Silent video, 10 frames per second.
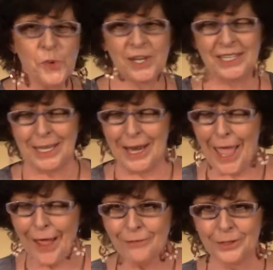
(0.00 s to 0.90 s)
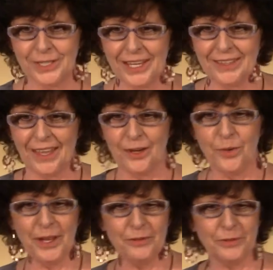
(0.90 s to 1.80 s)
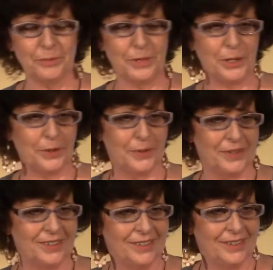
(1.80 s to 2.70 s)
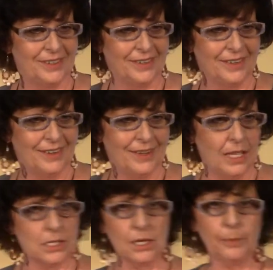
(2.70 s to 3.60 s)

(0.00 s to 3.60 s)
can ever take that away from you. It's not